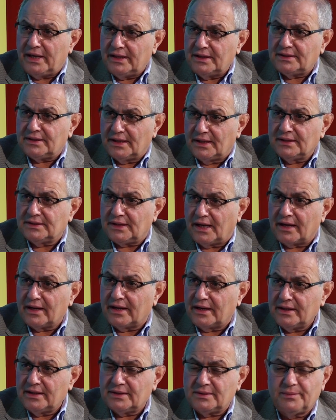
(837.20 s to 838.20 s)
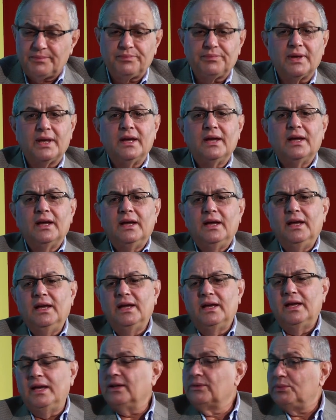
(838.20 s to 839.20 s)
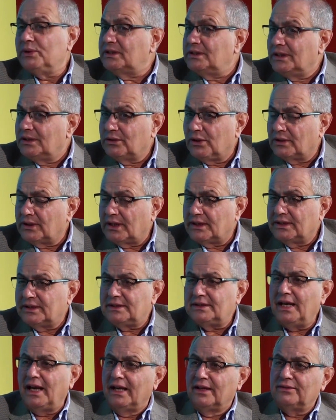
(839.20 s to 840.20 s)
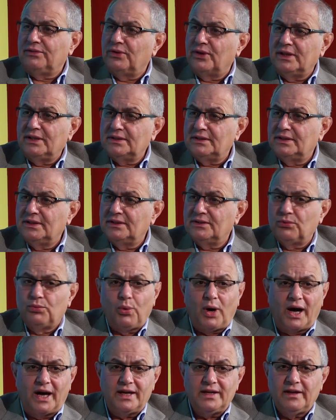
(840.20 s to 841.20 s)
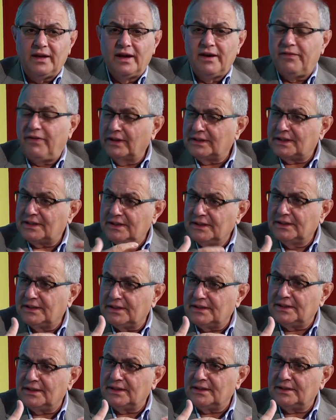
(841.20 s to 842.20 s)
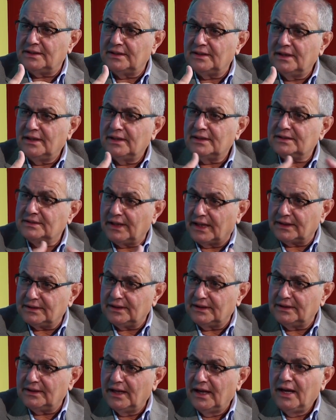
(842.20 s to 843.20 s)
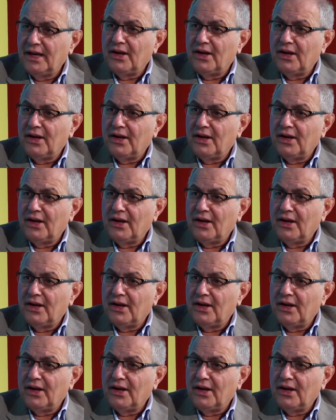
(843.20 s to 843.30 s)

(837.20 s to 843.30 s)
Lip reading: many-cells organism, and we still don't understand, for instance, why photosynthesis started,